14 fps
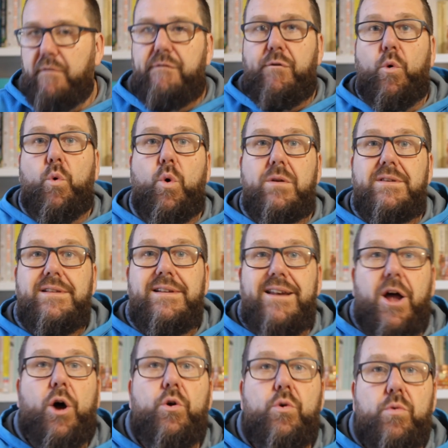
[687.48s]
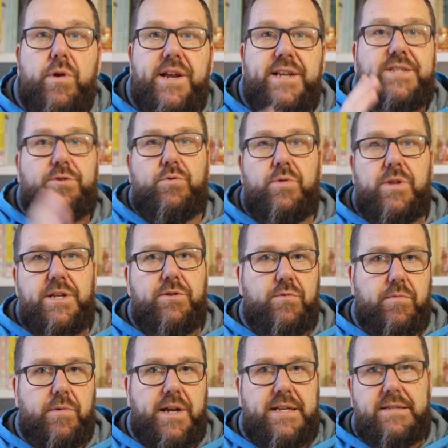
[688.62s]
for no reason or little
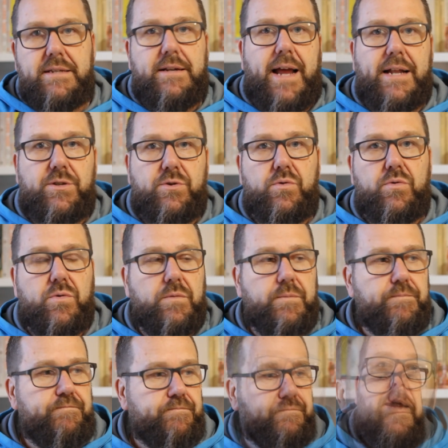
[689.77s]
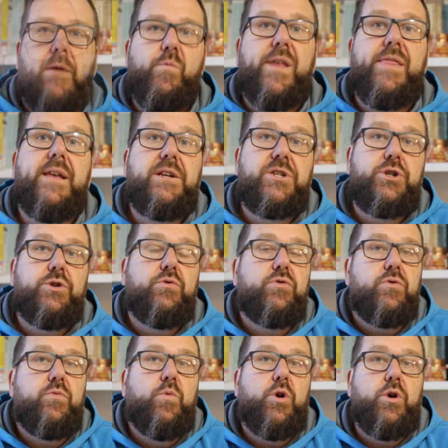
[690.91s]
reason at all. And when these
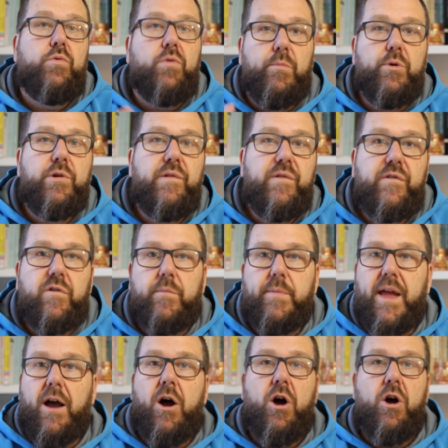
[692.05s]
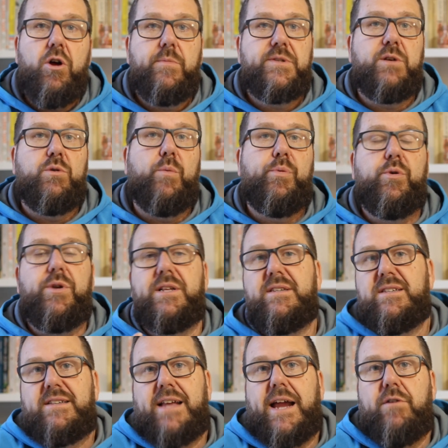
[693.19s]
children were removed from their homes, they were put in
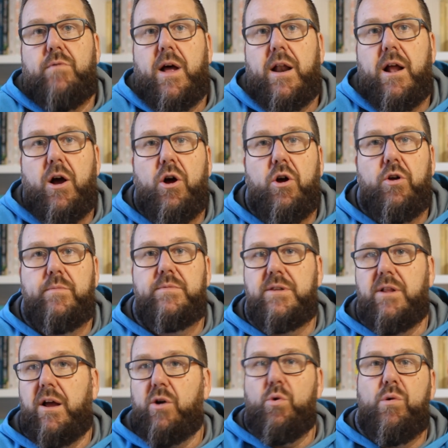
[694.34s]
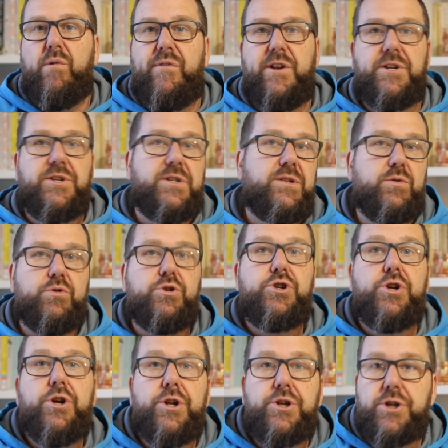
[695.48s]
state-run homes like orphanages or
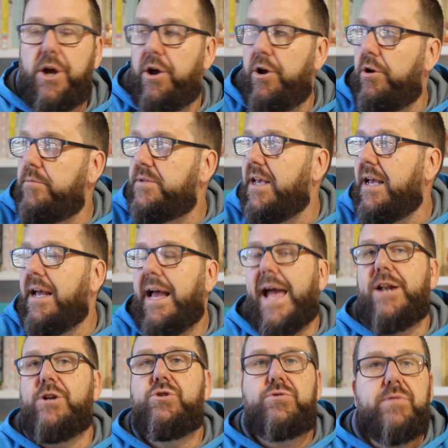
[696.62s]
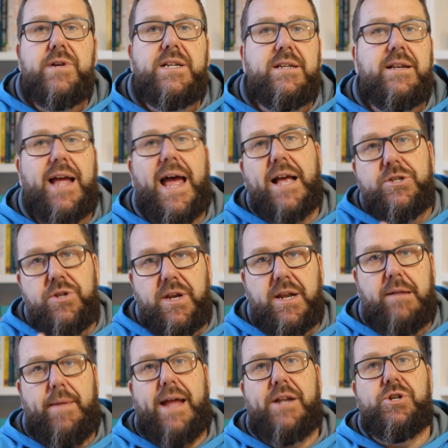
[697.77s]
church homes, and treated, as you can
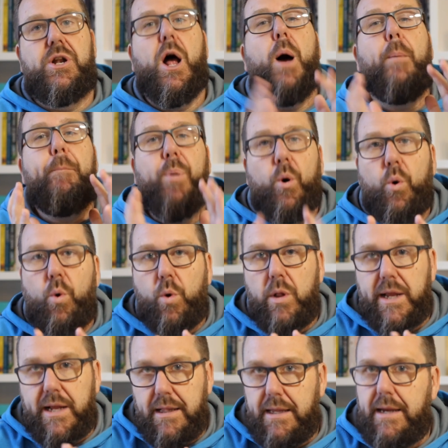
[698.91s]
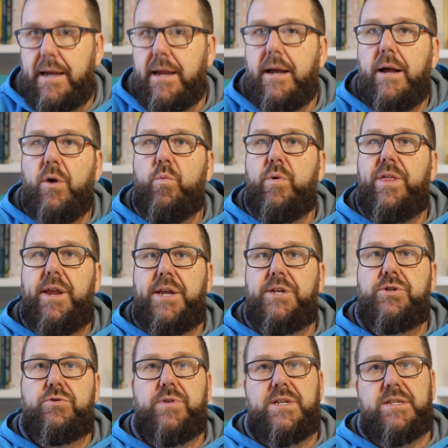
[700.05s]
imagine, appallingly, with
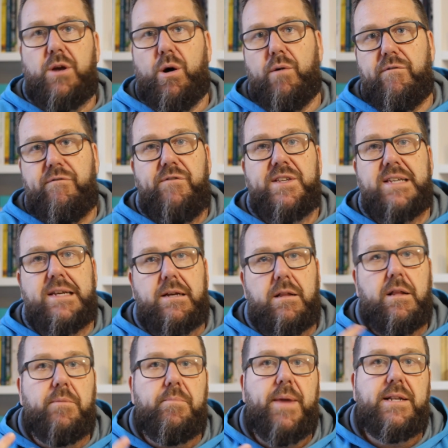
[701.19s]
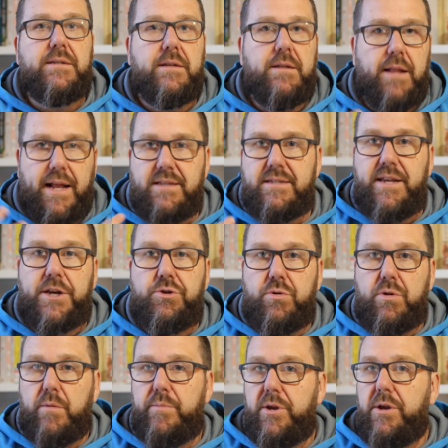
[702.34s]
histories of physical and mental and
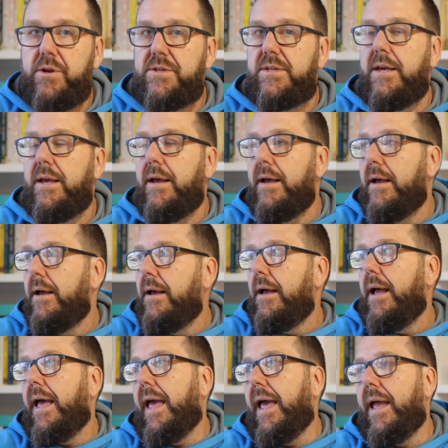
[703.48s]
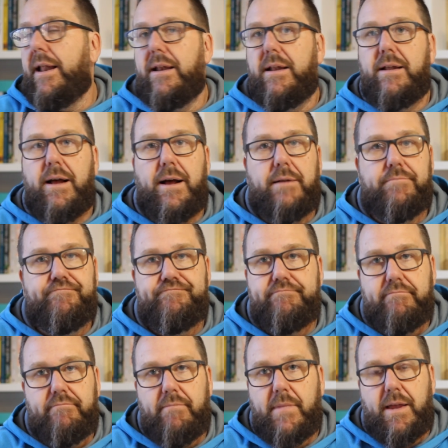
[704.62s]
sexual abuse. And
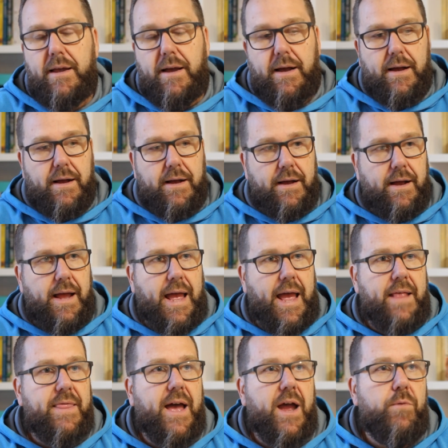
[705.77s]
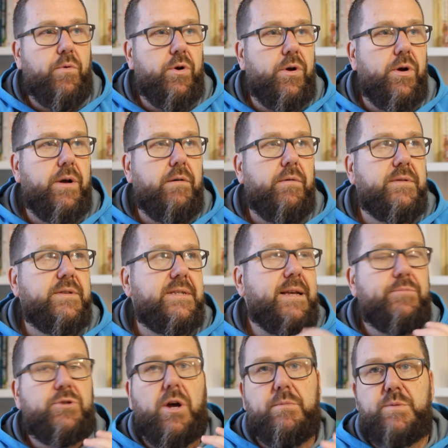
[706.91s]
they were
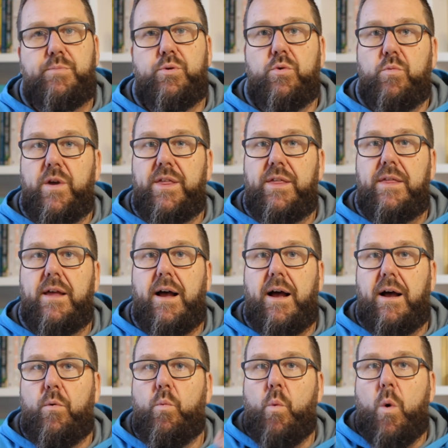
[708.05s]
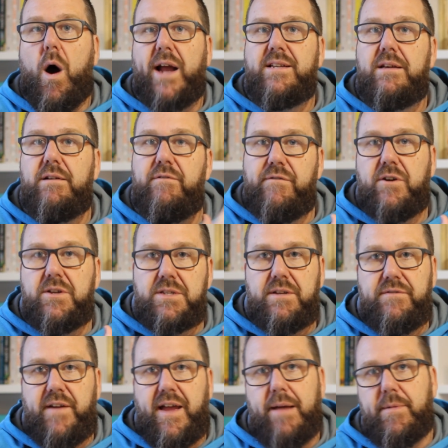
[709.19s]
sometimes put with white foster
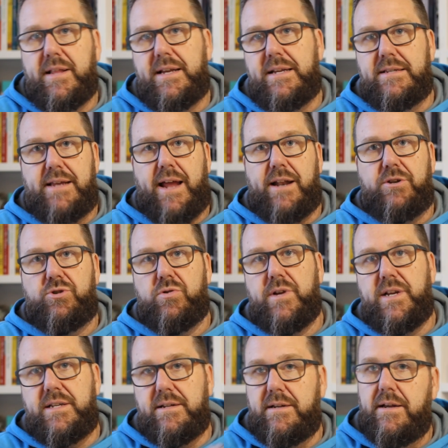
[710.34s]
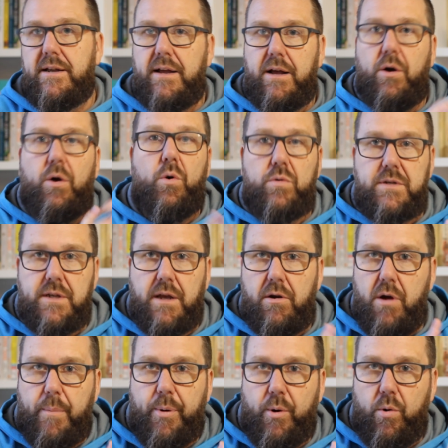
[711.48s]
families and treated also
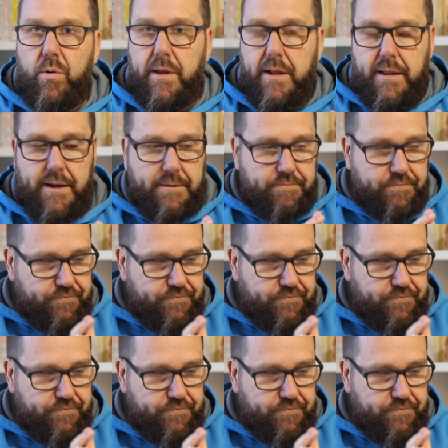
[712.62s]
appallingly,